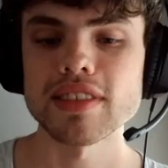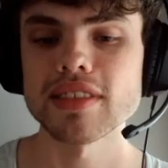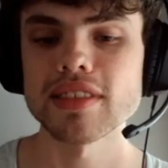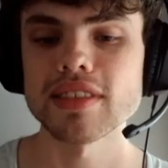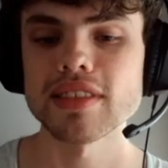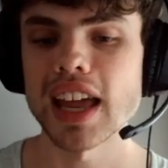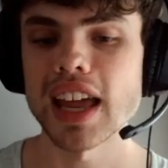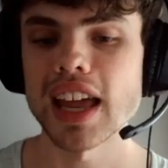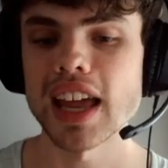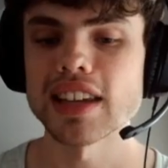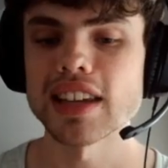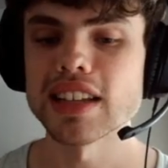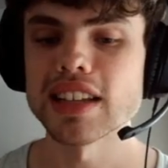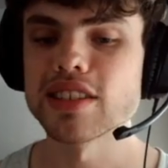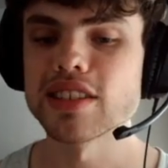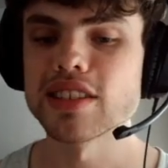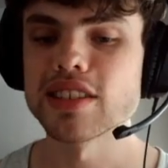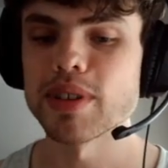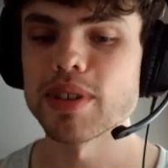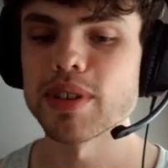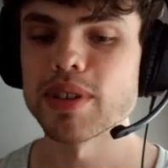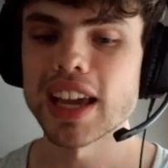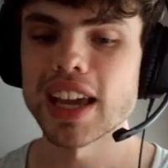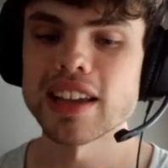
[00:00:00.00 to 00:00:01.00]
that needs to
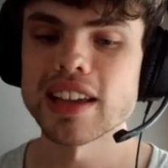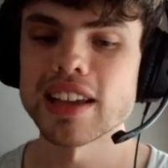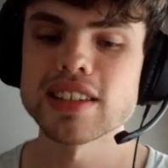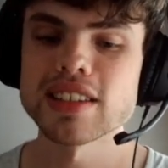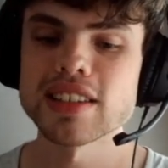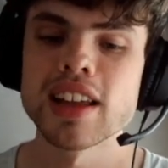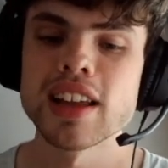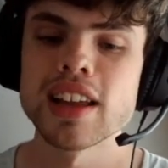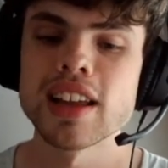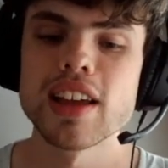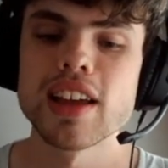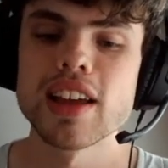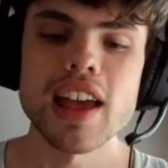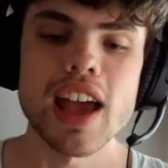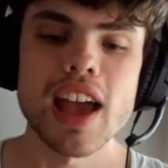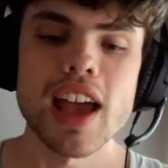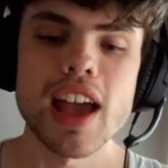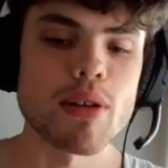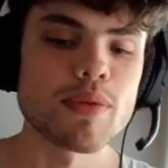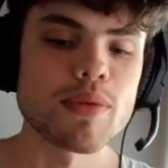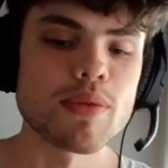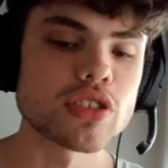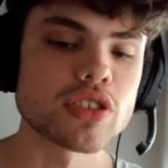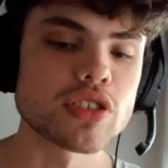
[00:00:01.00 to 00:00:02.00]
be the case.
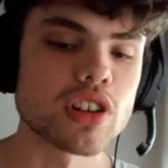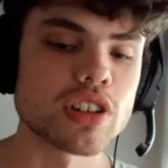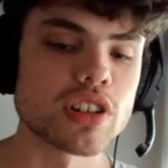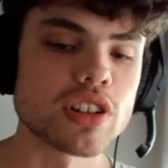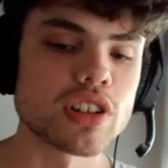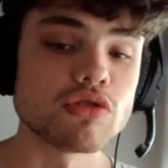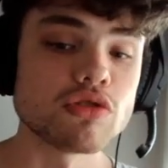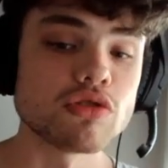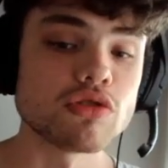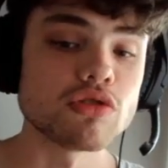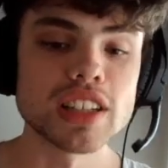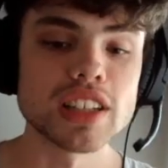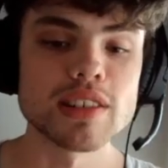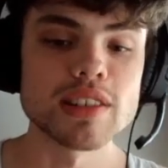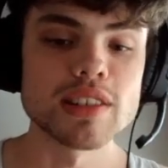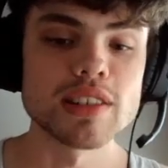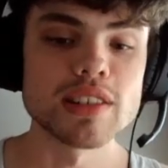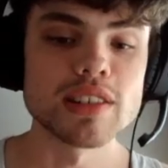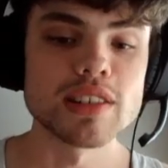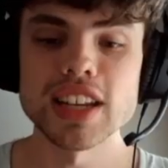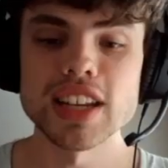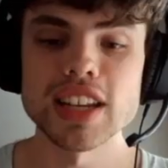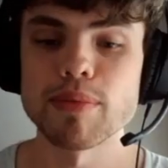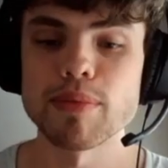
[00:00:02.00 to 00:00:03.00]
However, it's also really
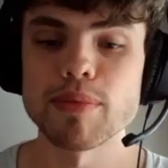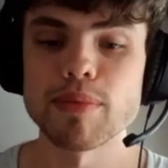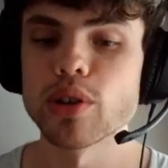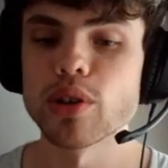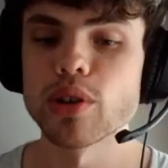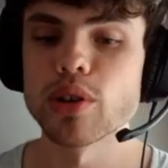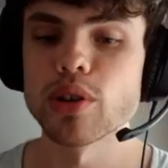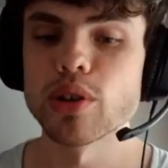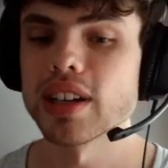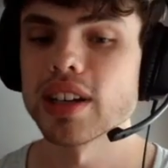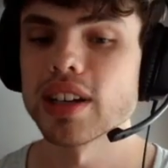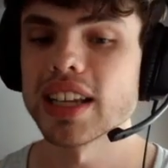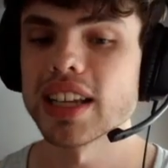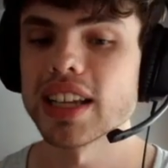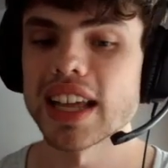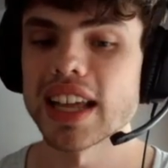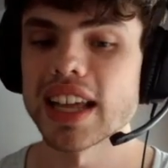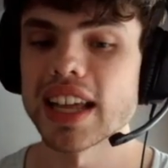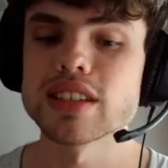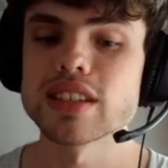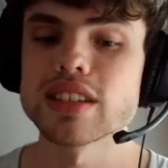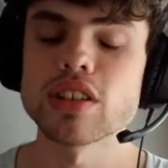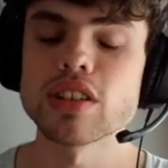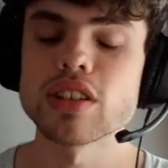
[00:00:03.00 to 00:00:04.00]
good tempo
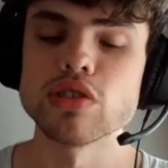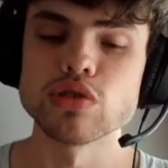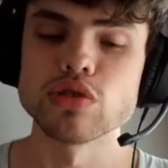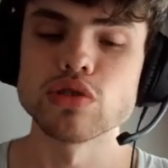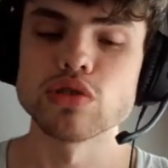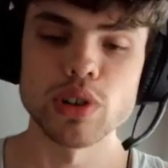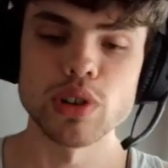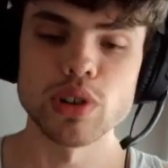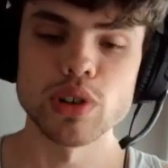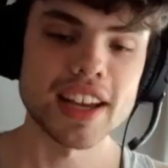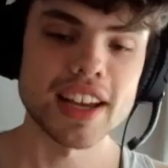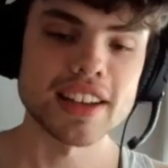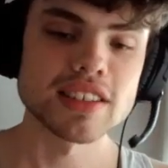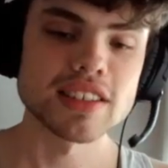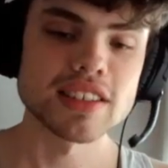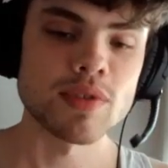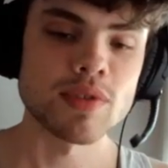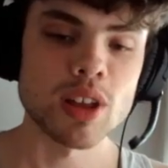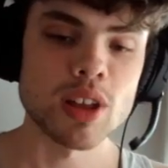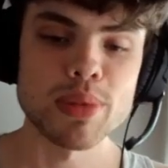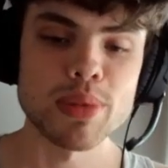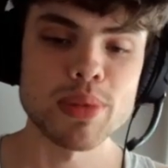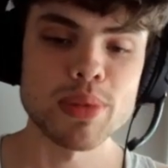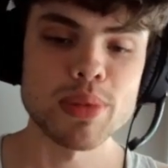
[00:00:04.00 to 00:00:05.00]
against control decks. If
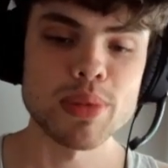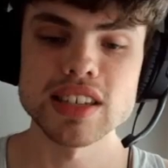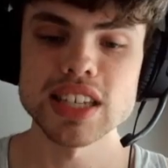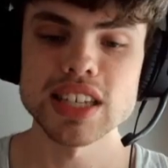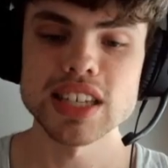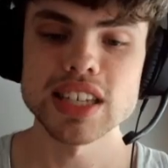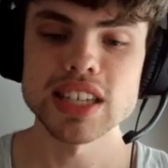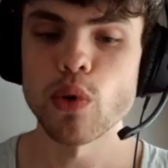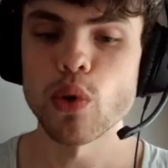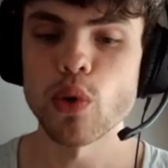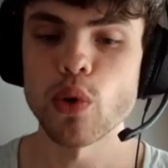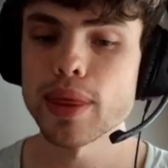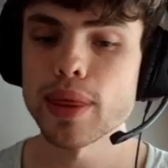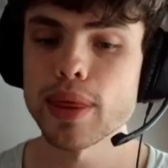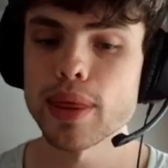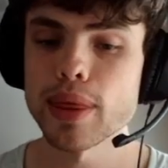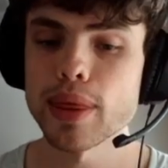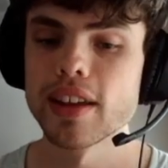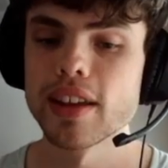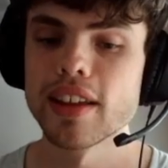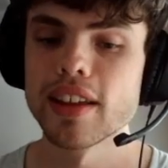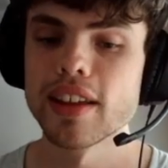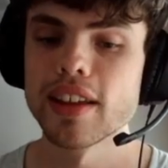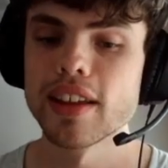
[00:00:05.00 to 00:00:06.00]
they play a Seaforth,
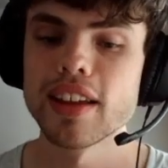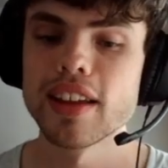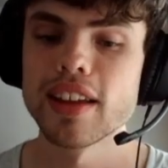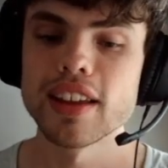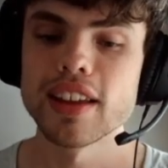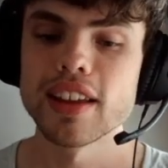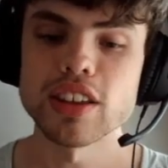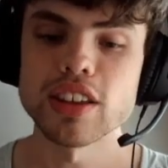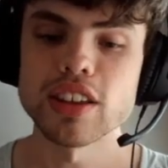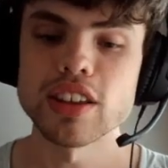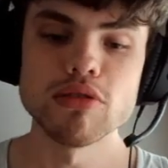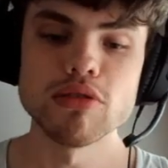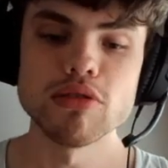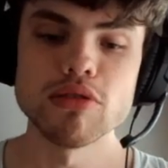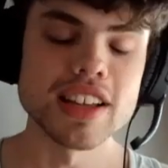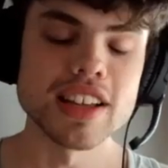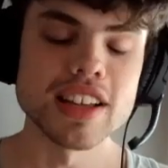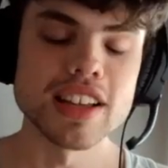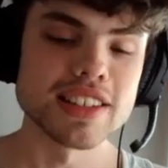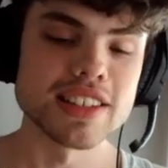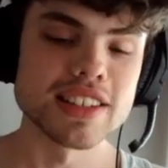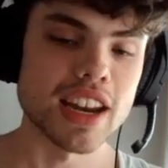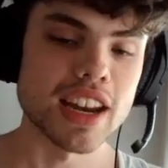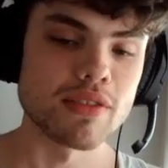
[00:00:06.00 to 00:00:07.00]
you,
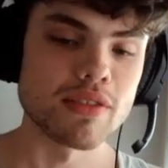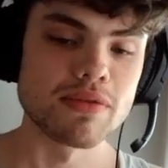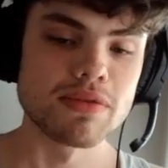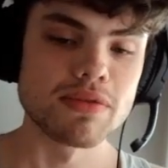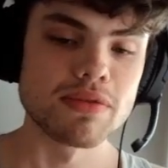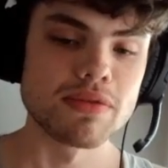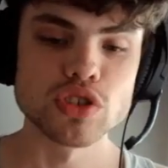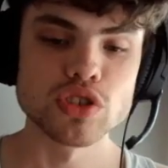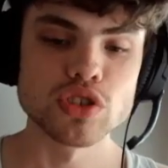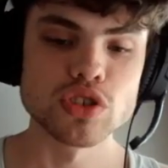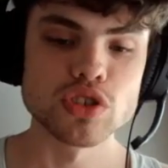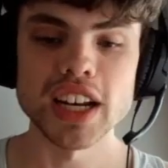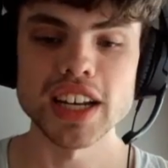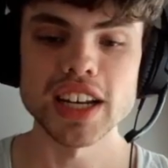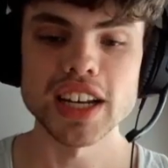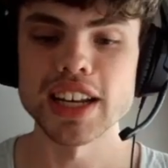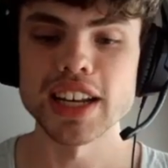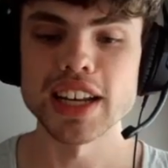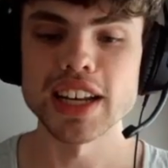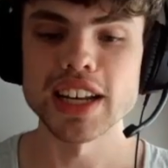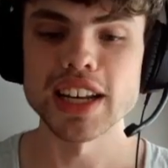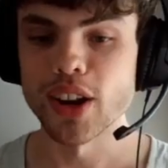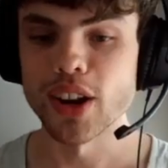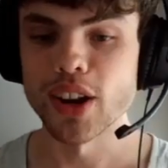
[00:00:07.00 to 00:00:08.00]
instead of trading
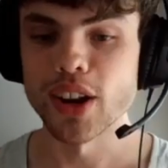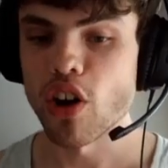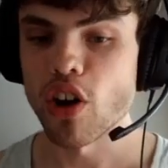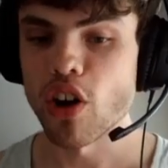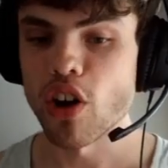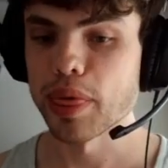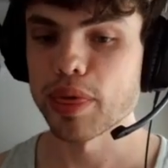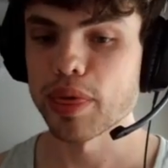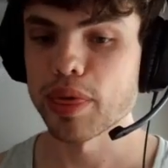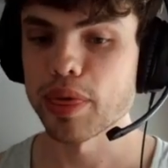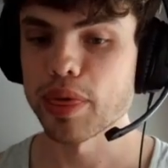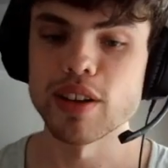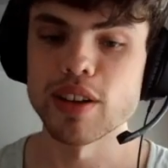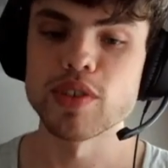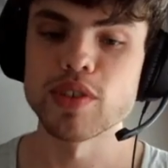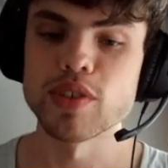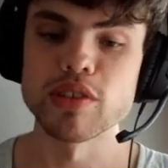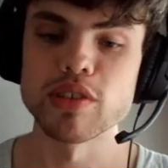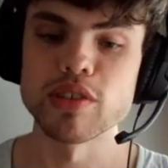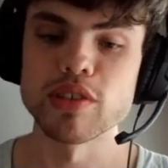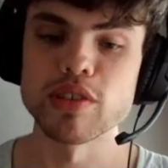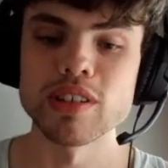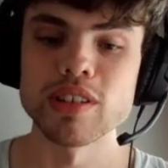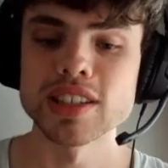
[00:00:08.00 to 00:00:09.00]
in all 3 of your
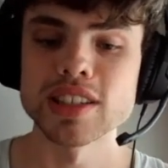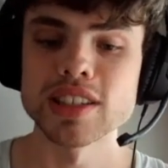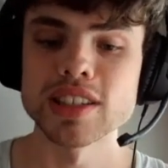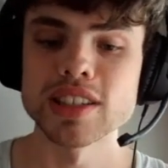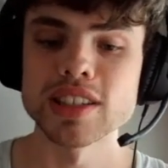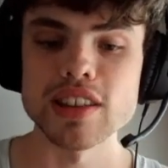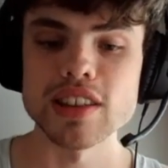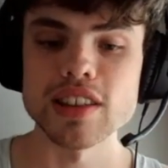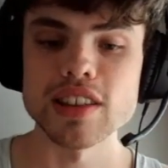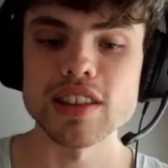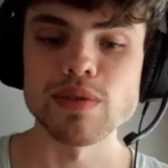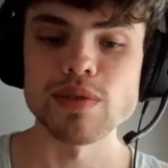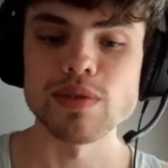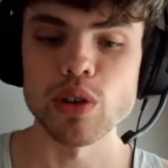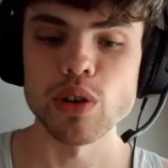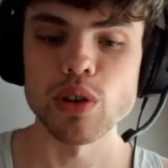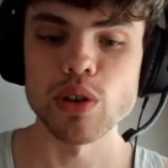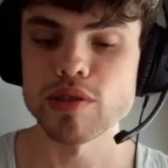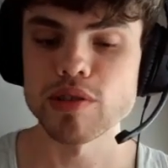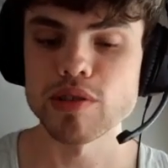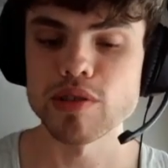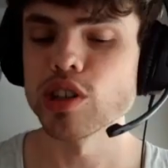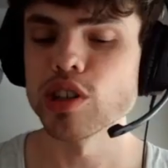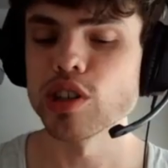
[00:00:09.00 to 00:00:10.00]
units into the Seaforth,
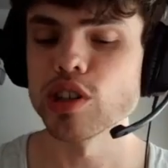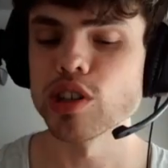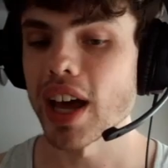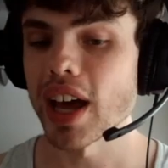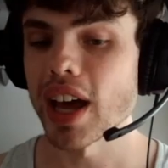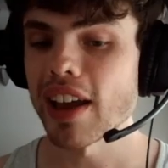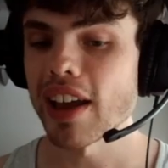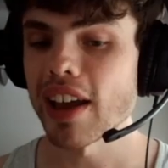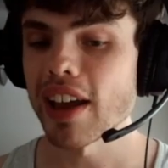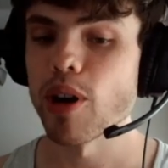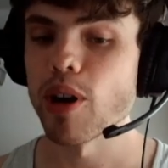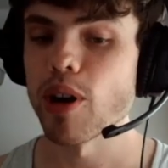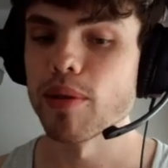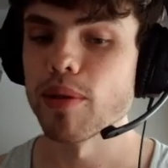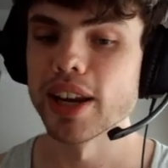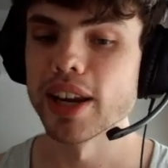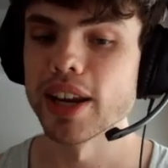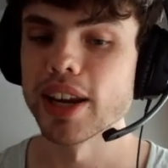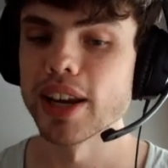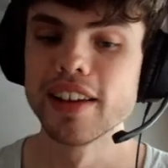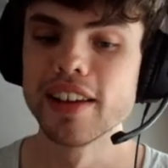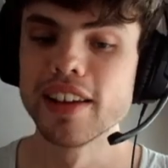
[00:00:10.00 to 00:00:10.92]
you can do Dive Bombing